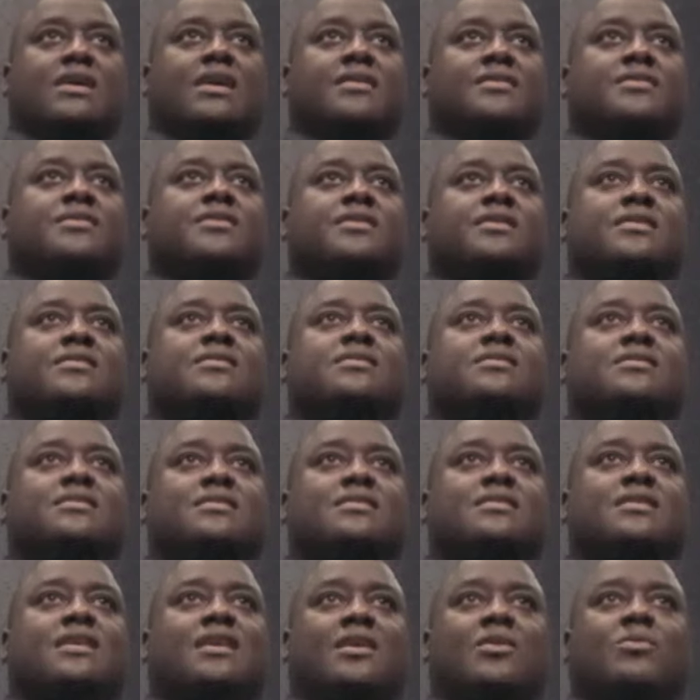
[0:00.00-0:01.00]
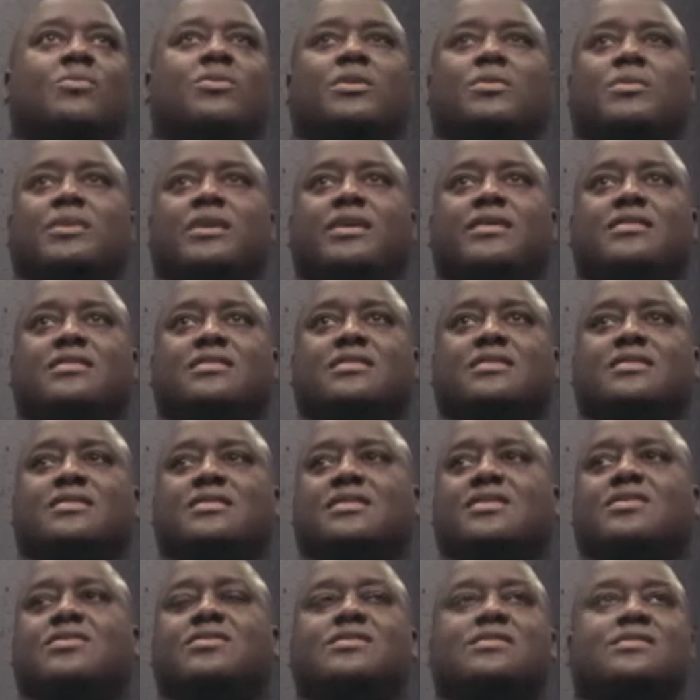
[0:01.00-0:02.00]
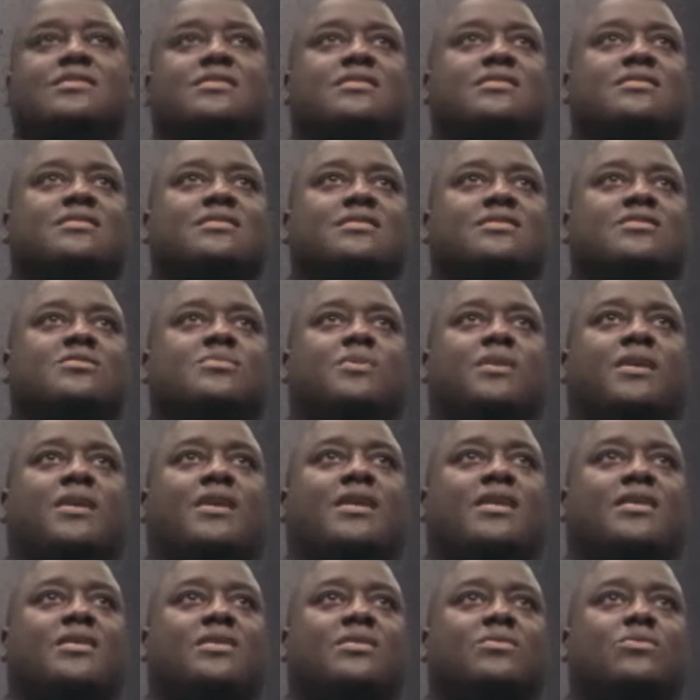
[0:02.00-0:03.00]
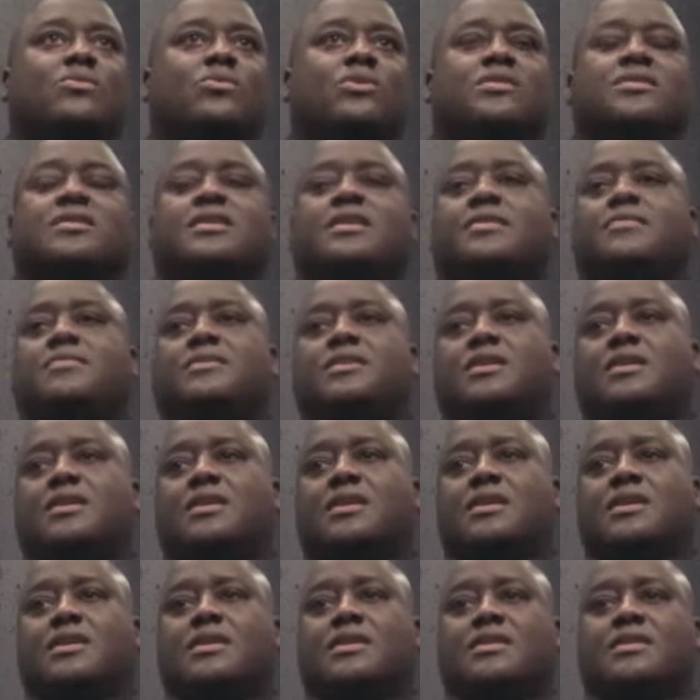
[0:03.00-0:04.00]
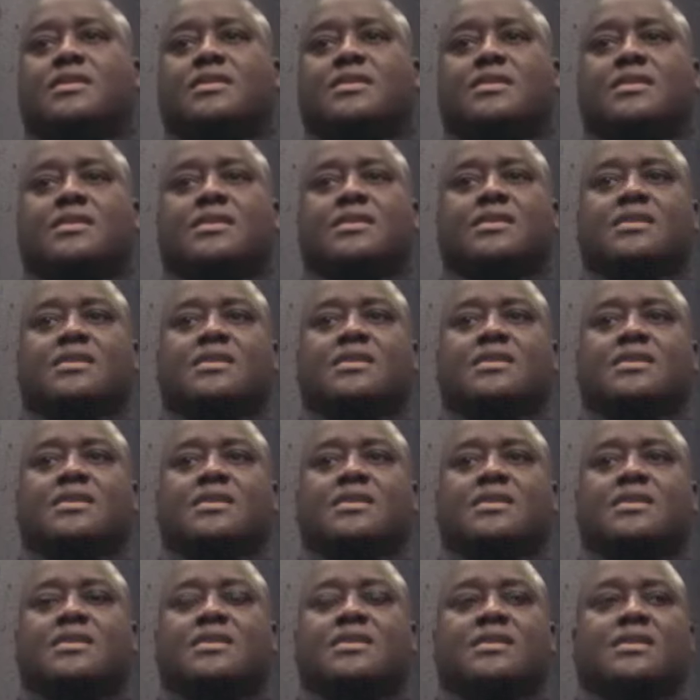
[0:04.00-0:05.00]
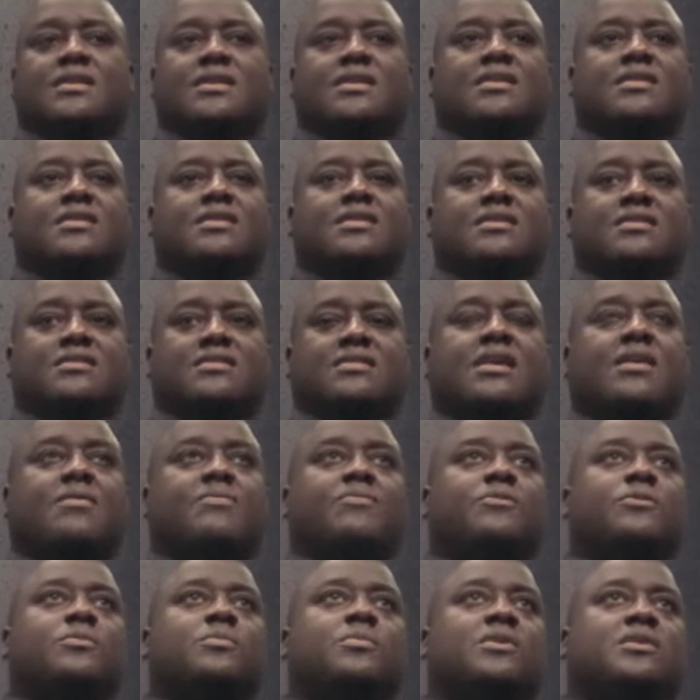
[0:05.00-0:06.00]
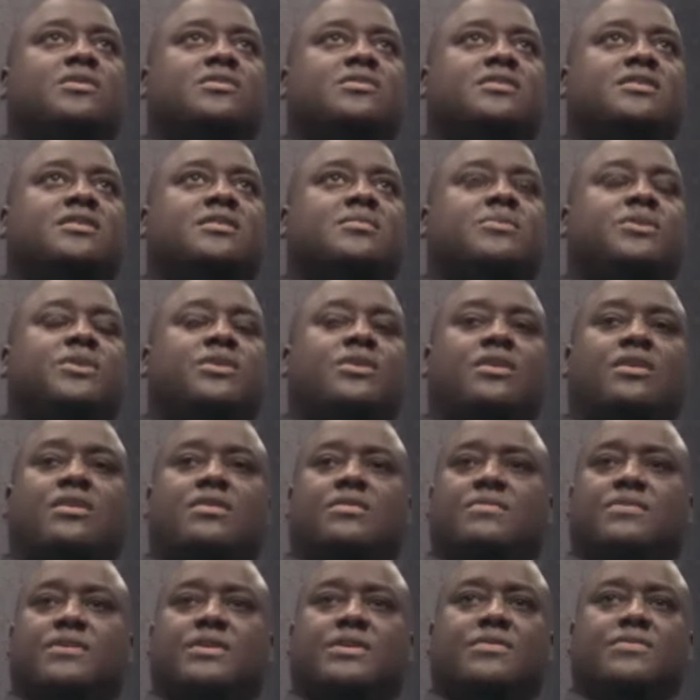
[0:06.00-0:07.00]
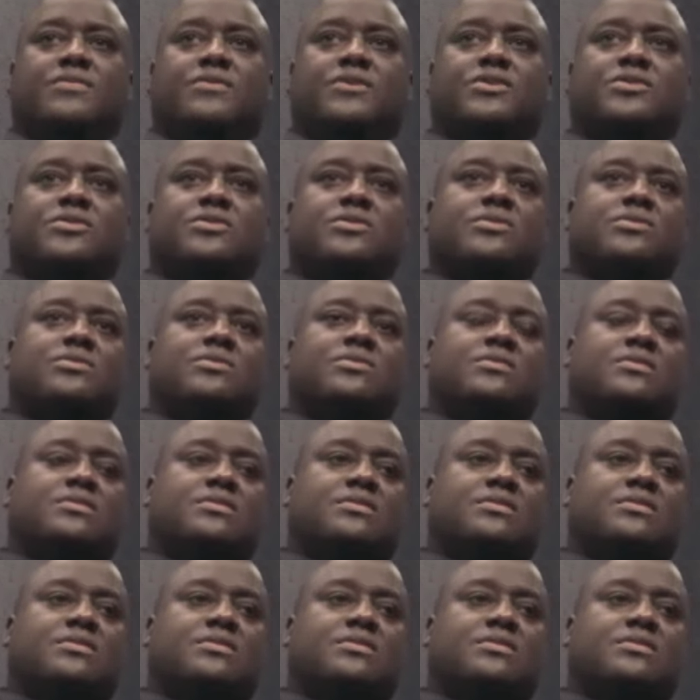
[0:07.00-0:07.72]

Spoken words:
I think Alabama has their attention just by what they've done and the type of football team they are. Very physical,